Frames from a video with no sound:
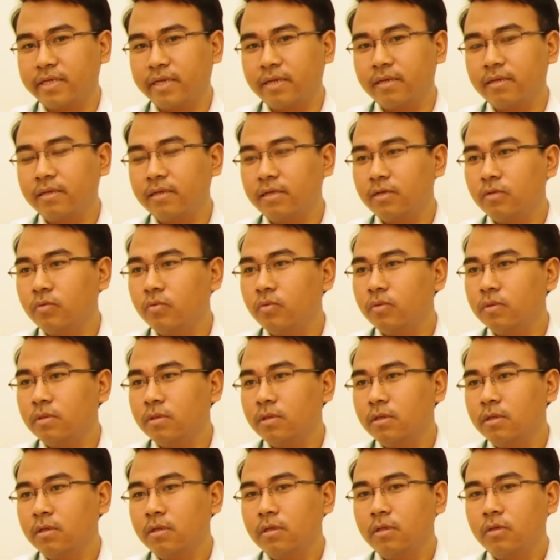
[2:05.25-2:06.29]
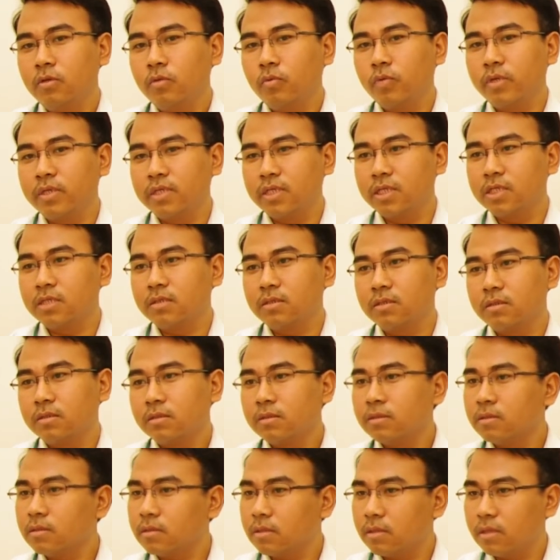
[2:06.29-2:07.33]
technique which has
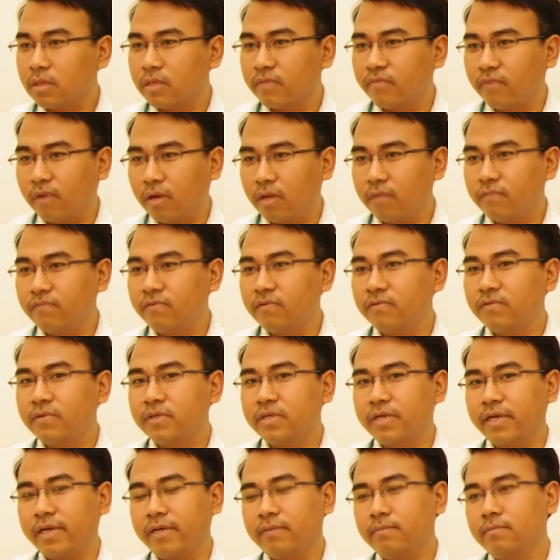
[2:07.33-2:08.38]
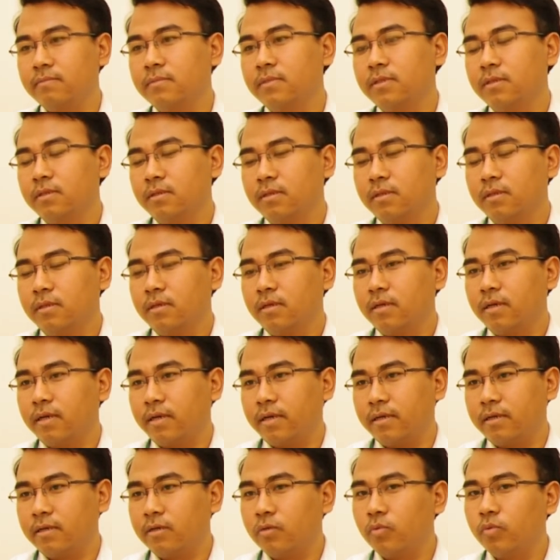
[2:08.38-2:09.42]
evolved over time,
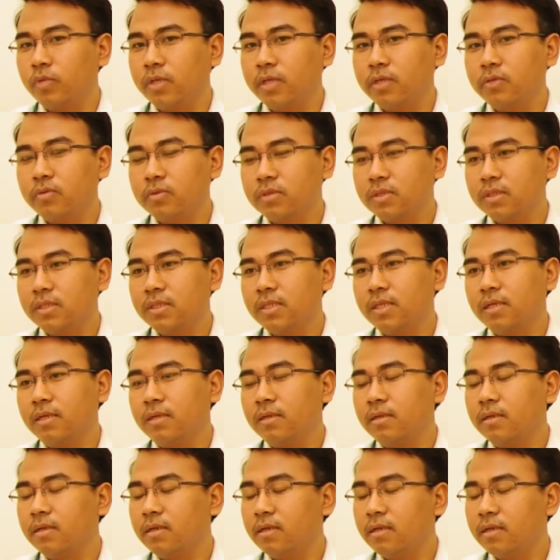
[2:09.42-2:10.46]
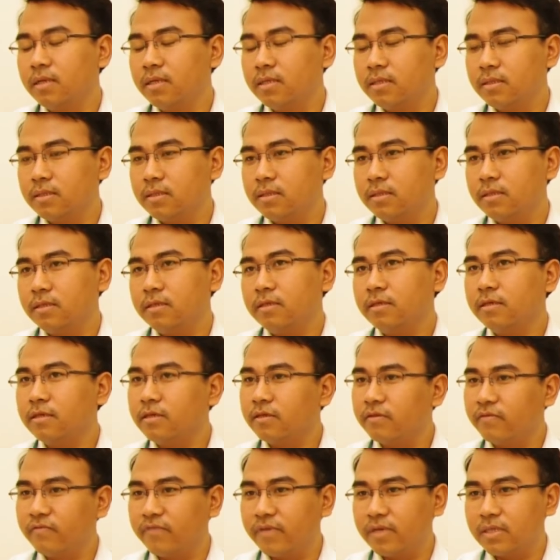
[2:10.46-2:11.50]
and we are using the least
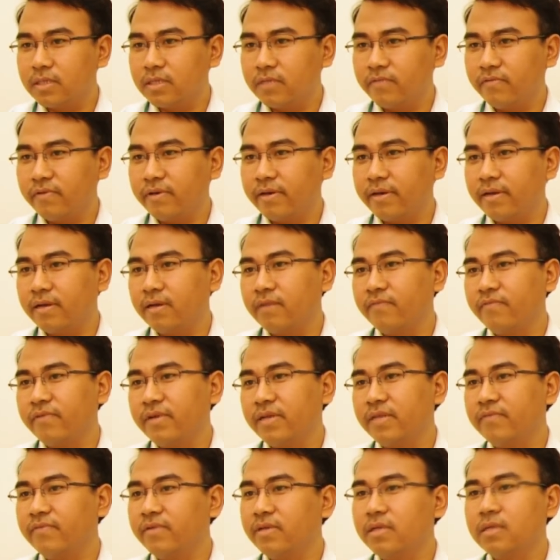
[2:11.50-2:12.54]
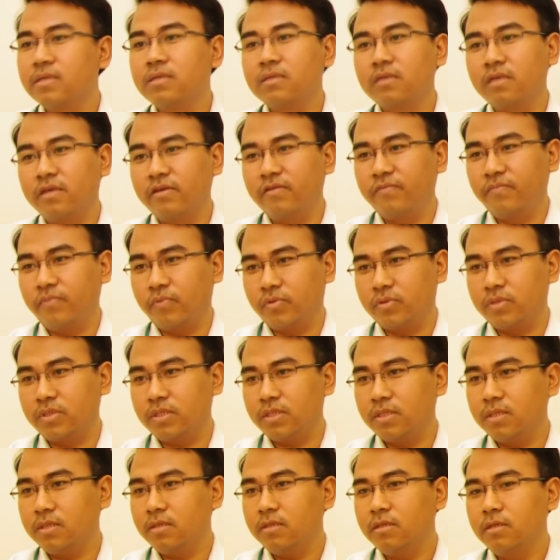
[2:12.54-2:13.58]
invasive and a very, very safe
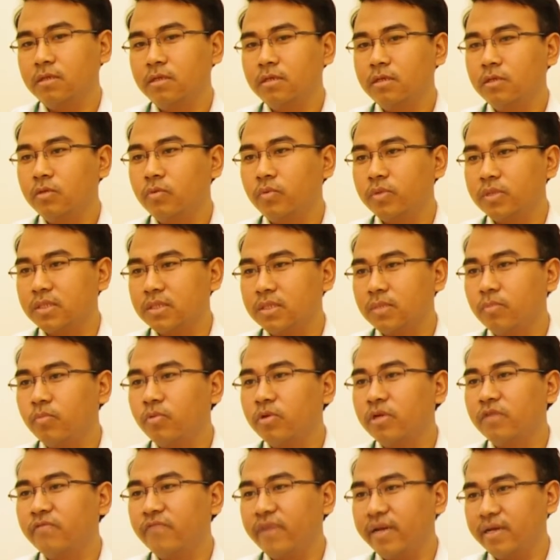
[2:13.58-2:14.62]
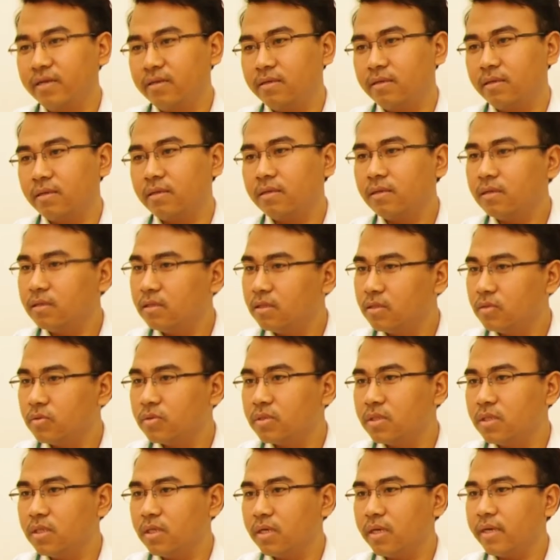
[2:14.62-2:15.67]
procedure, which is a modified technique
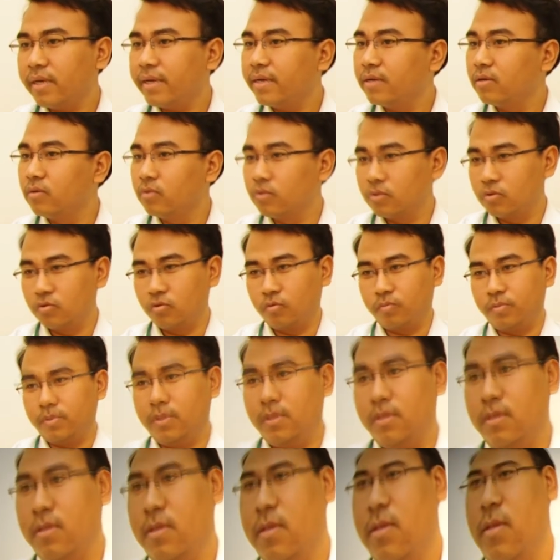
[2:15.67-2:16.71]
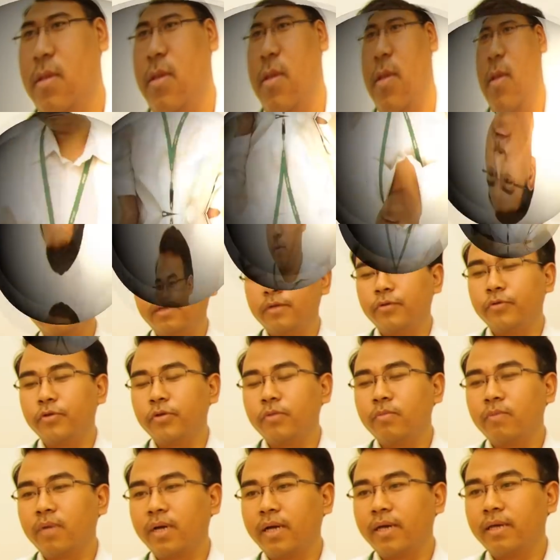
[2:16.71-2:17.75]
using endoscopy.
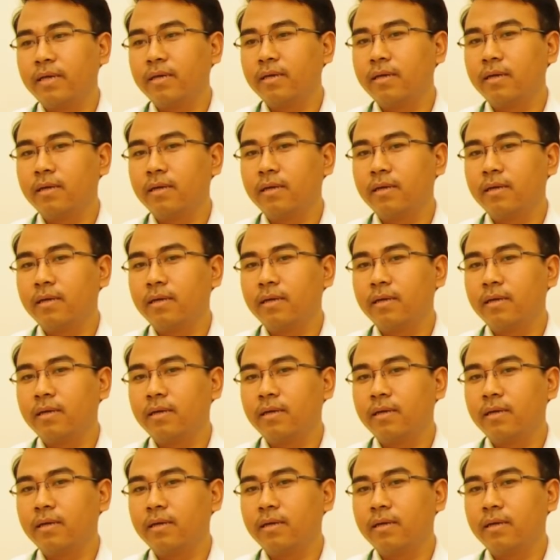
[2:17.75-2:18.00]
During my